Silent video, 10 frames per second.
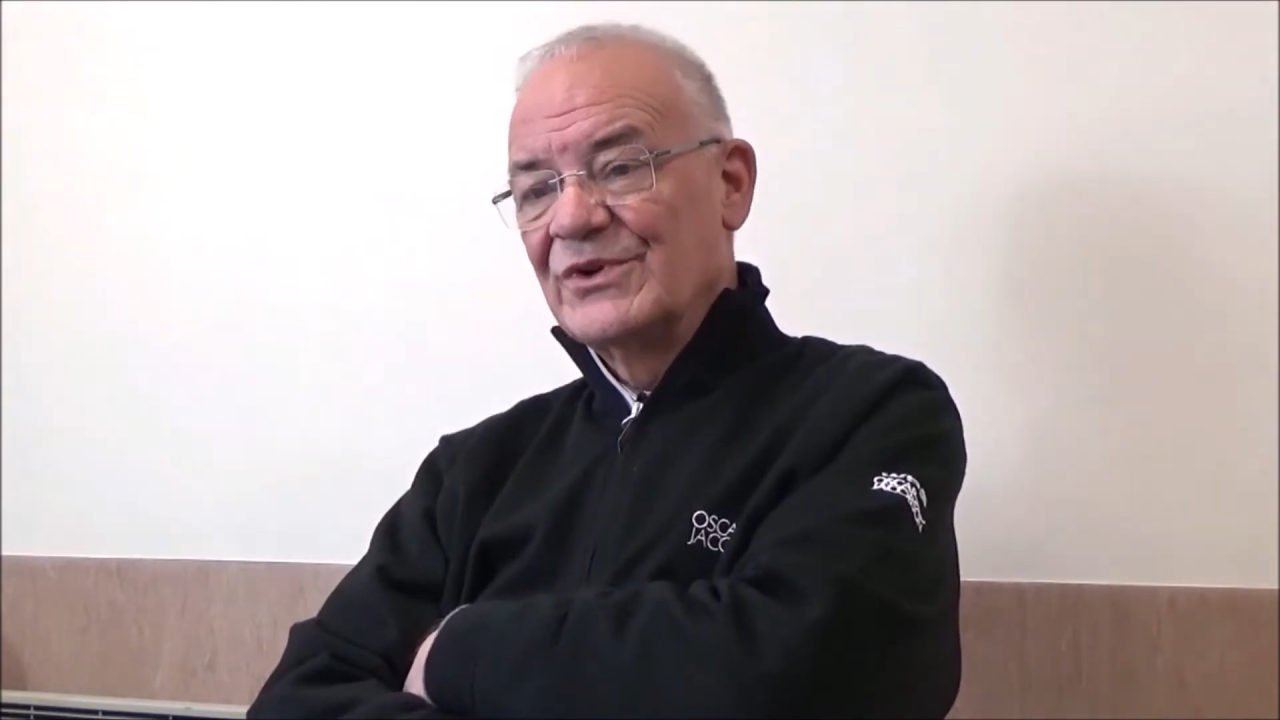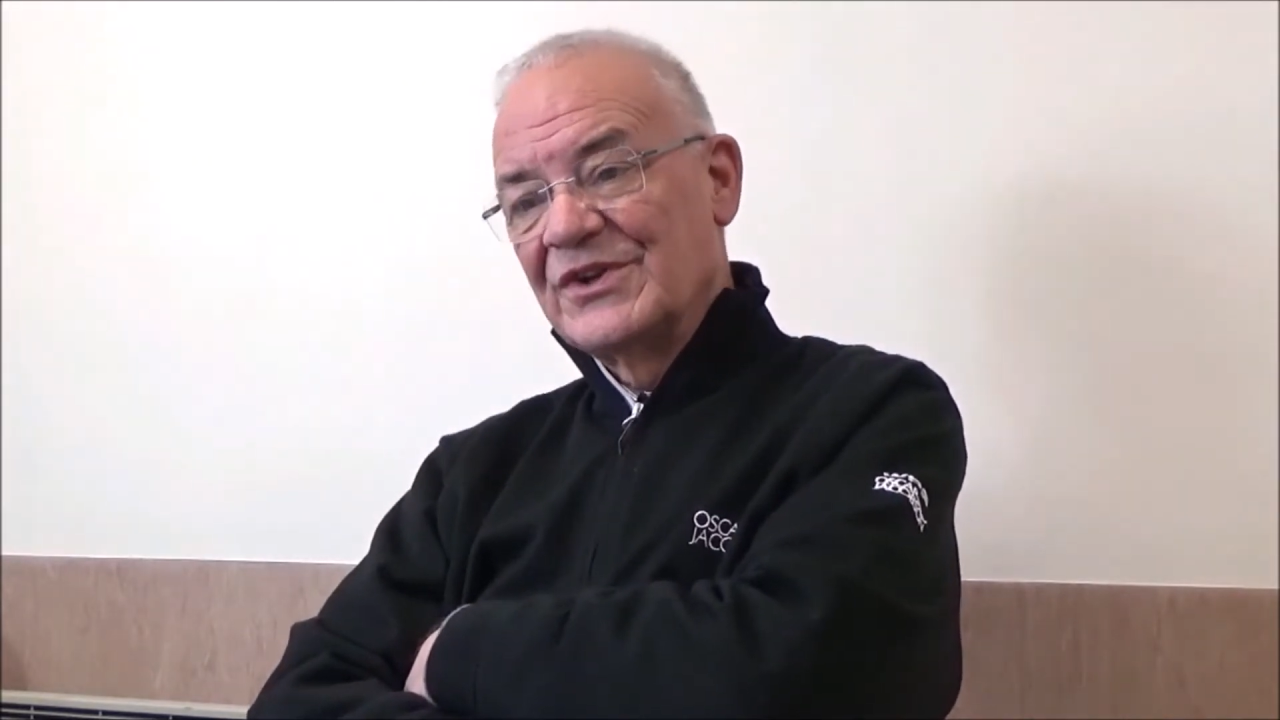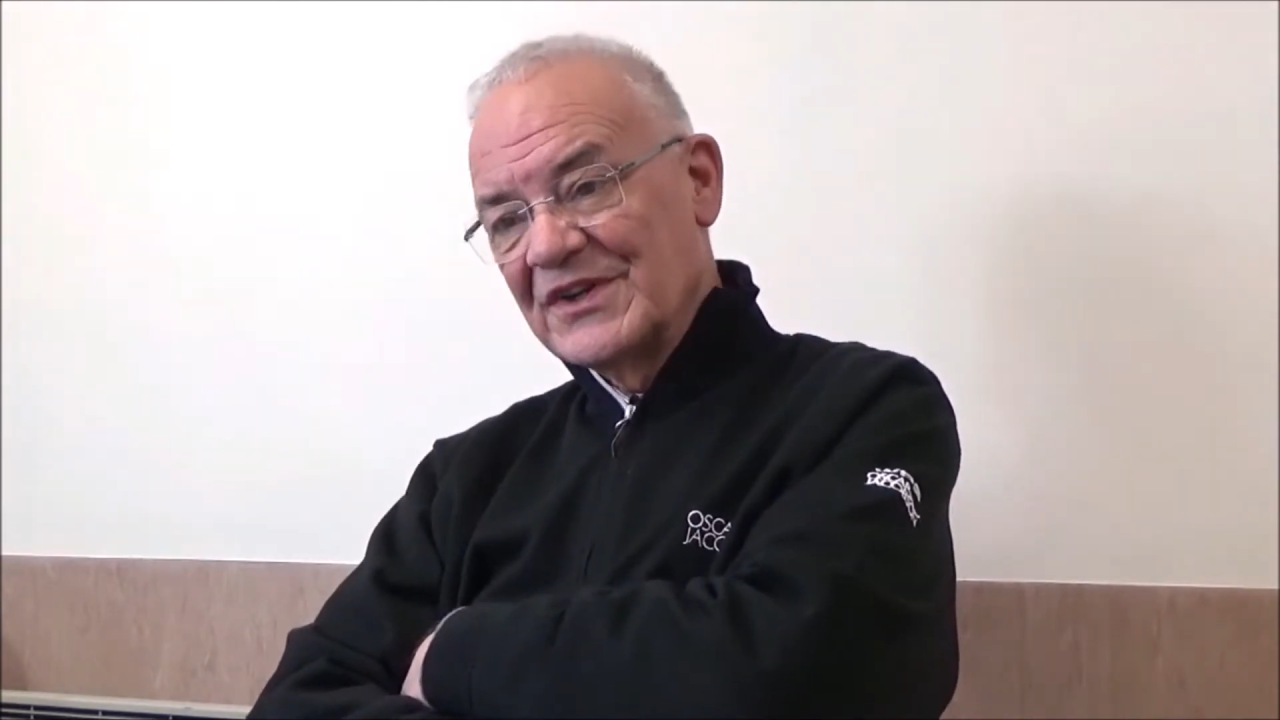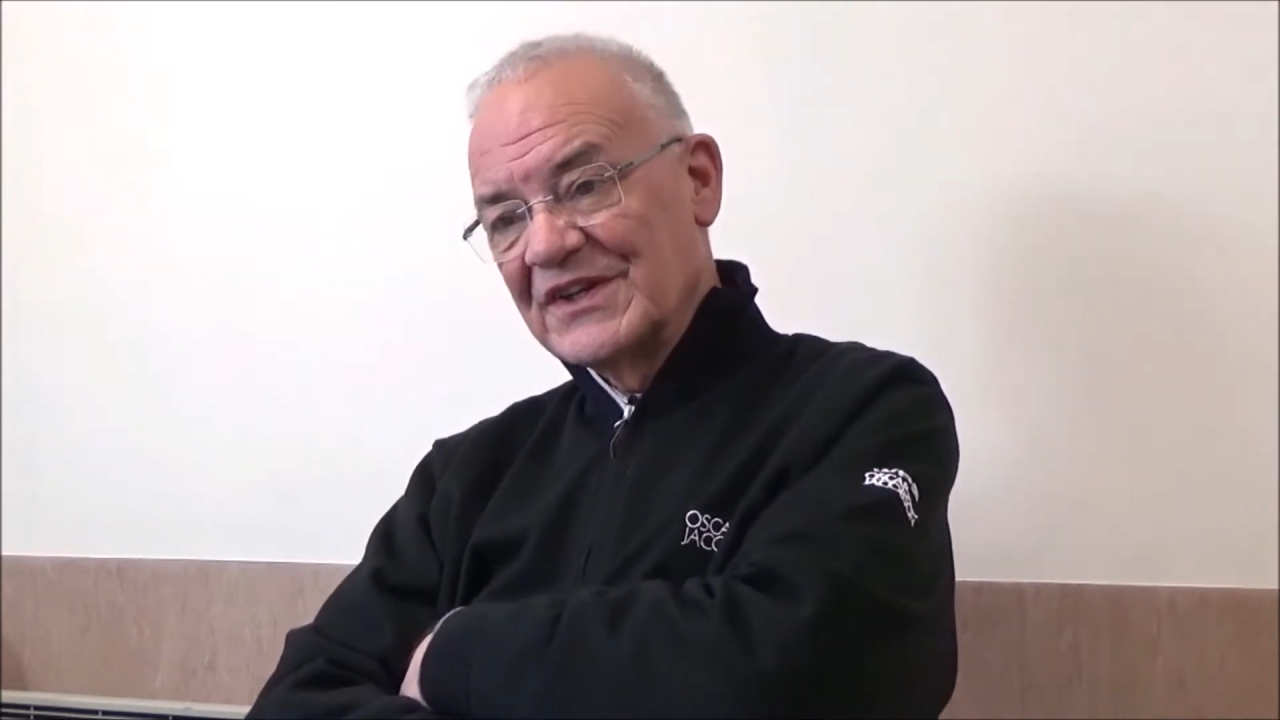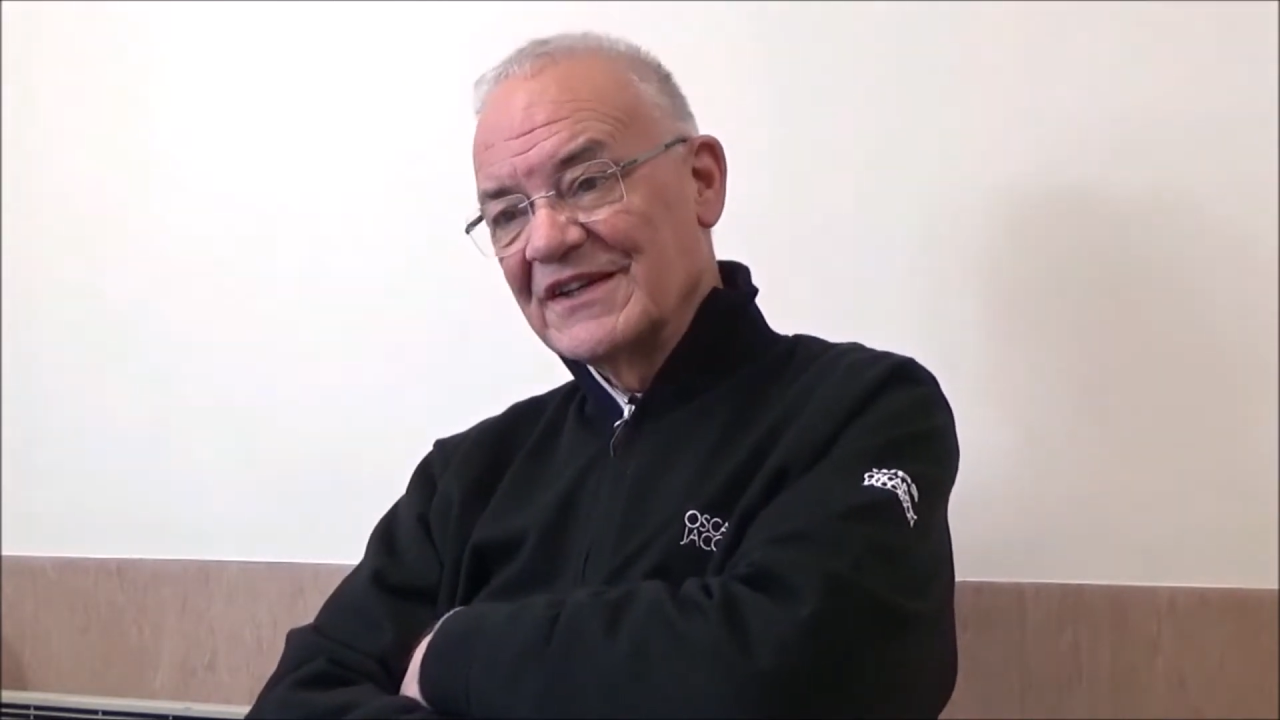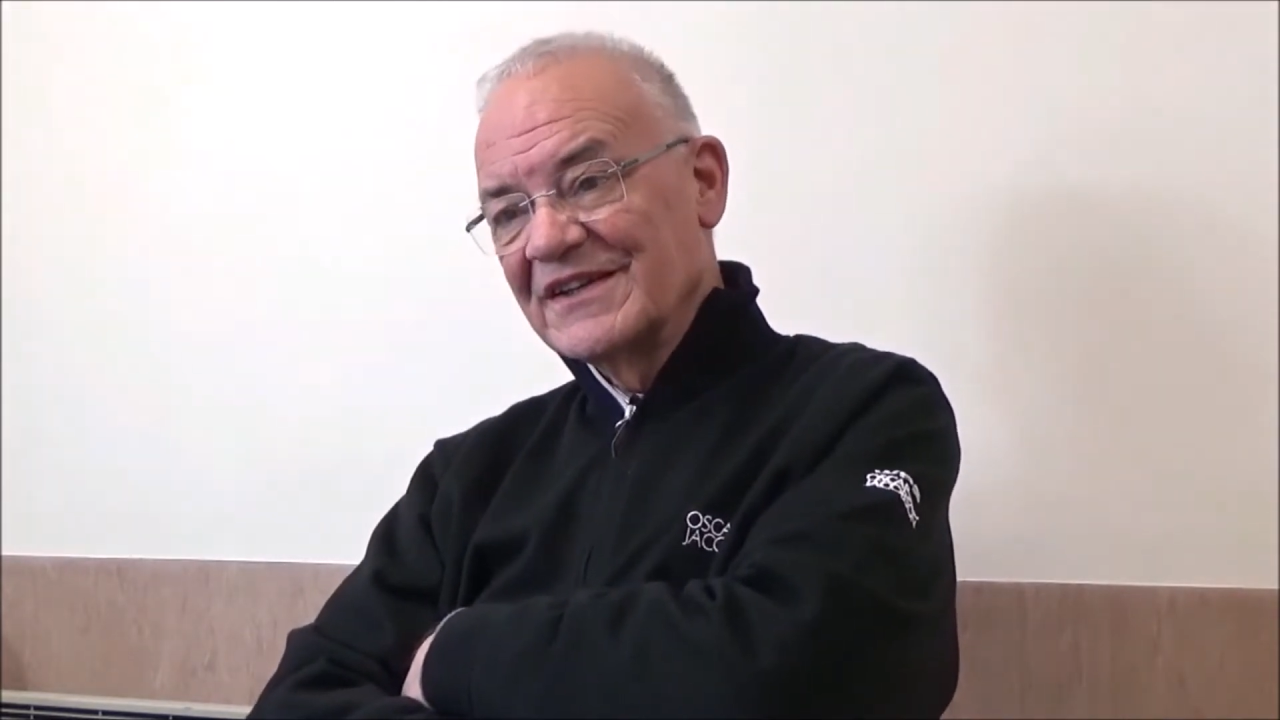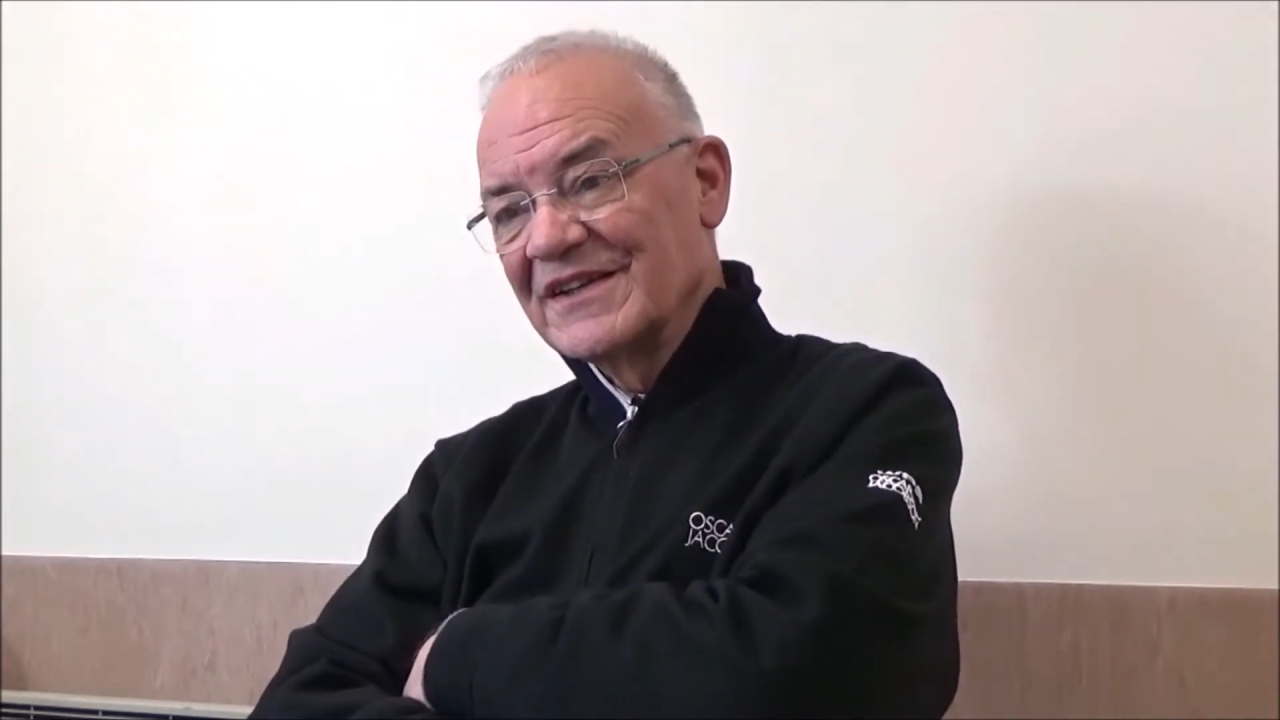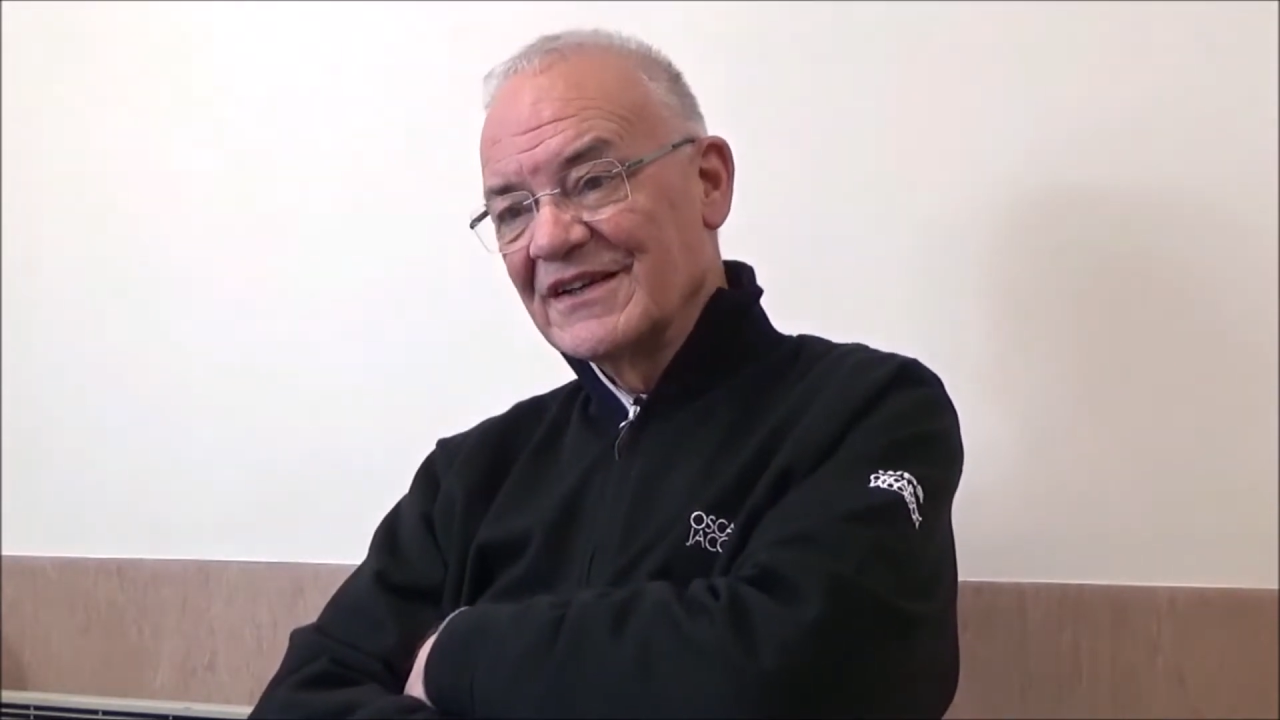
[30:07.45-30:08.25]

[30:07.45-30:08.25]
who they think